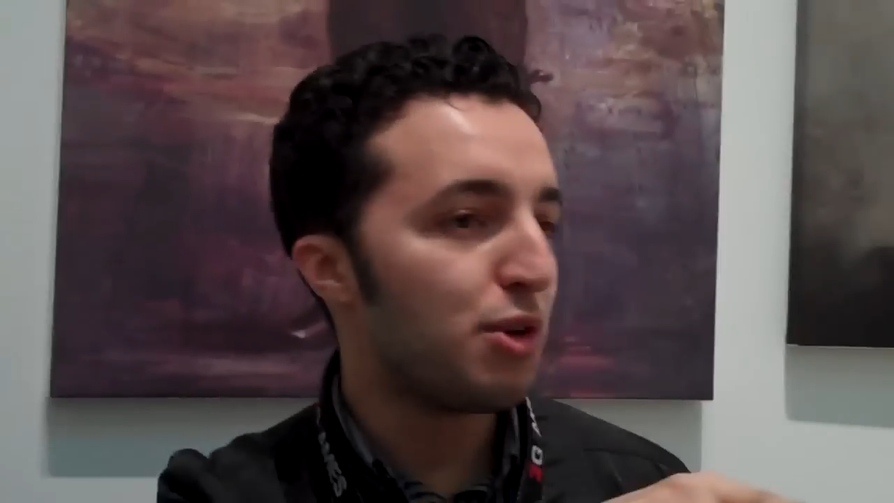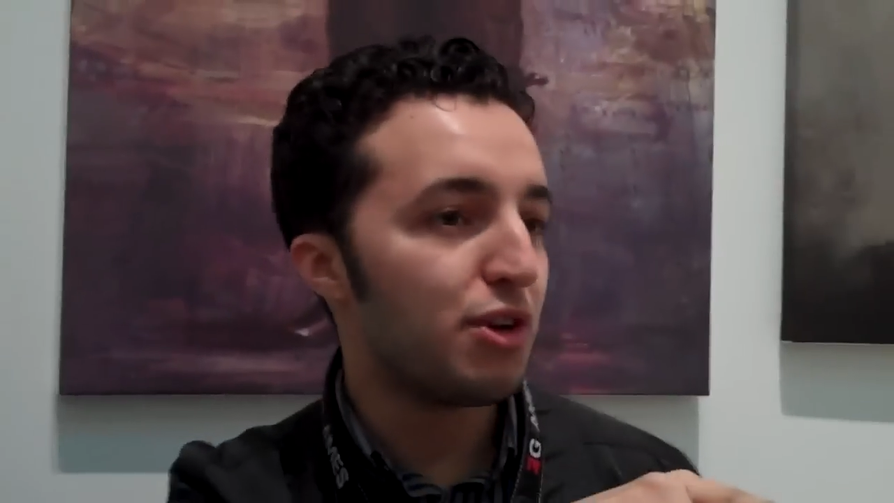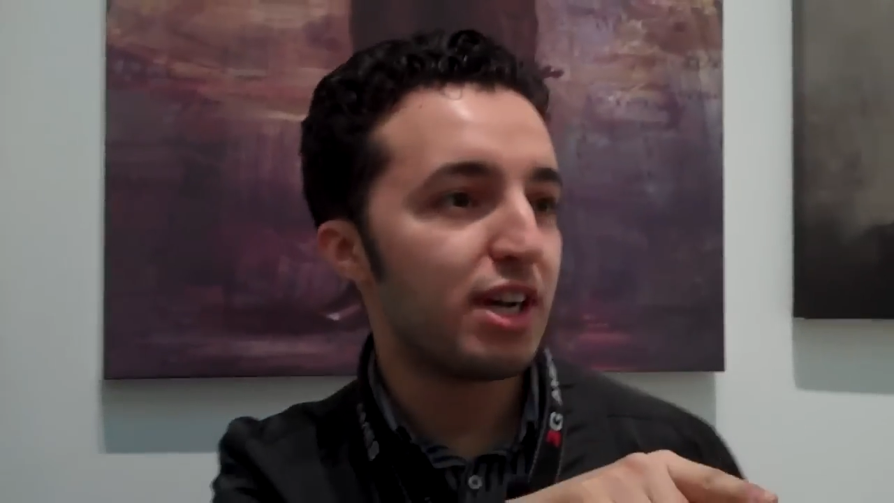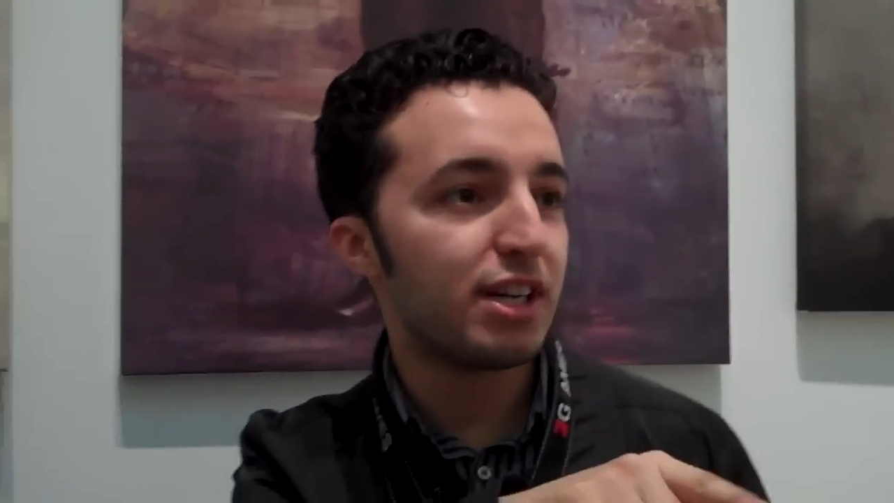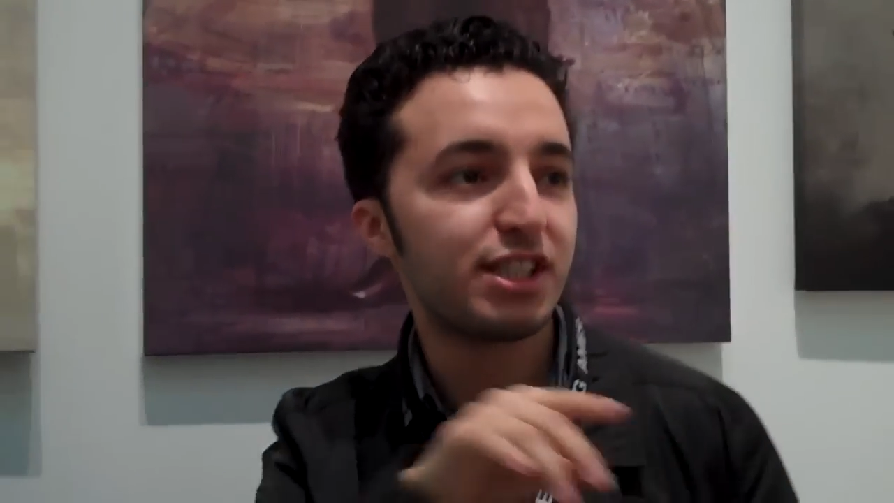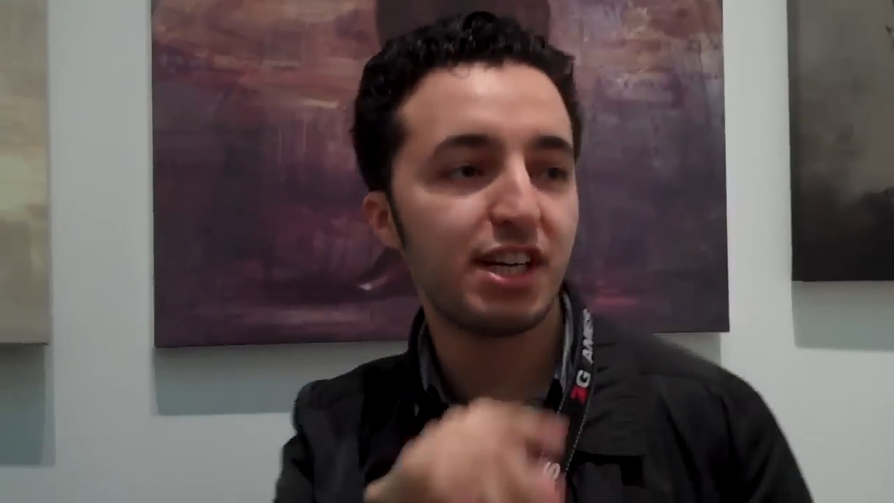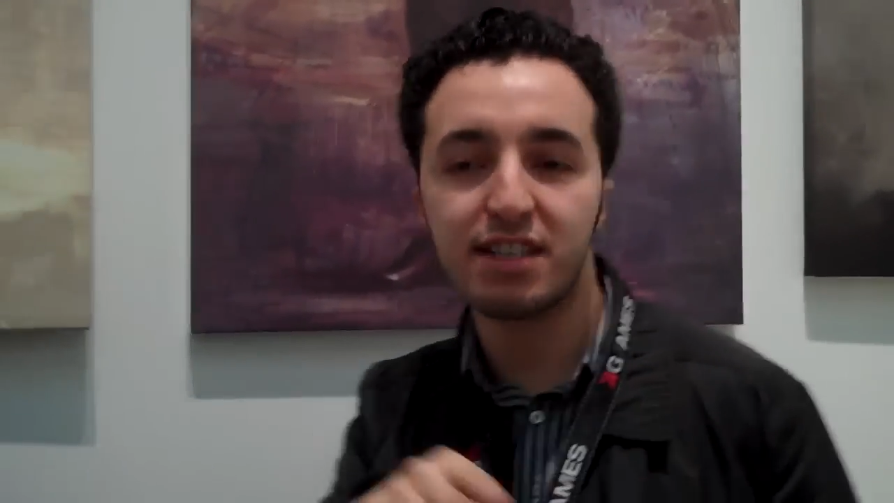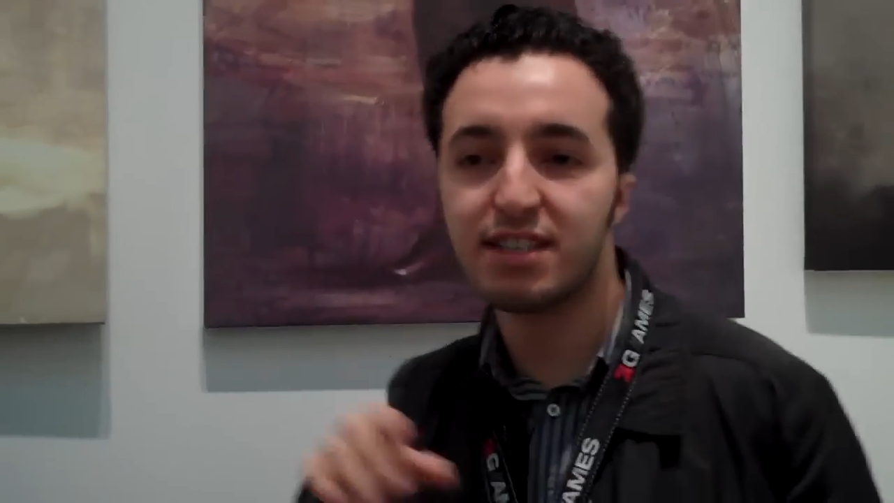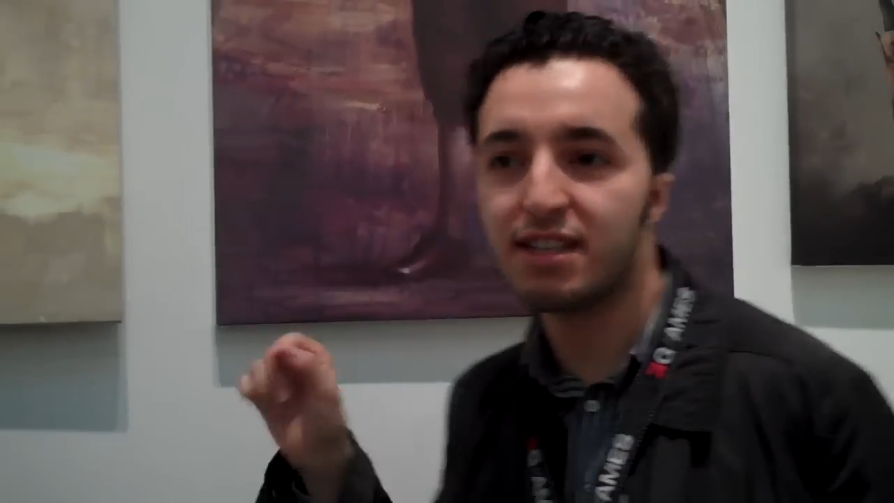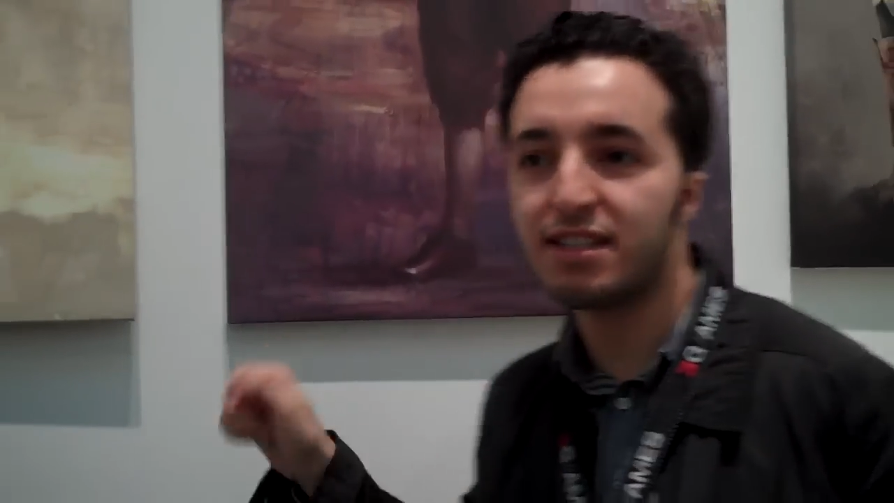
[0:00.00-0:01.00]
you here
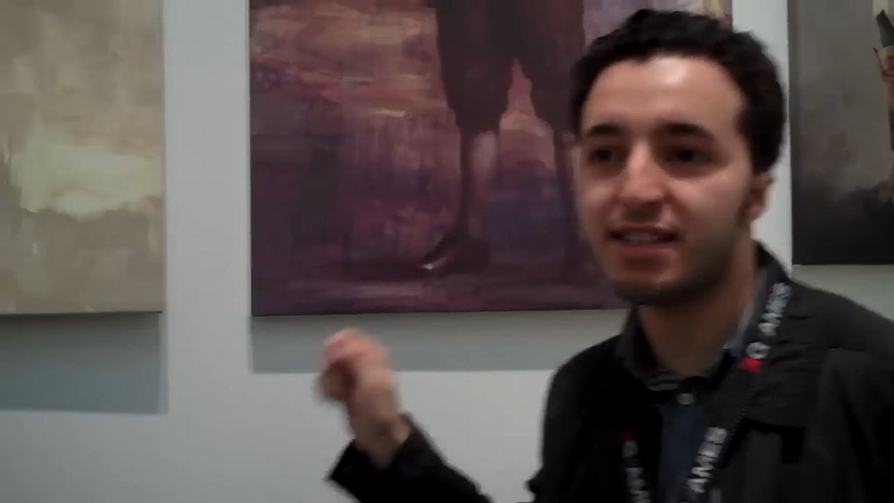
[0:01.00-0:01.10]
shares the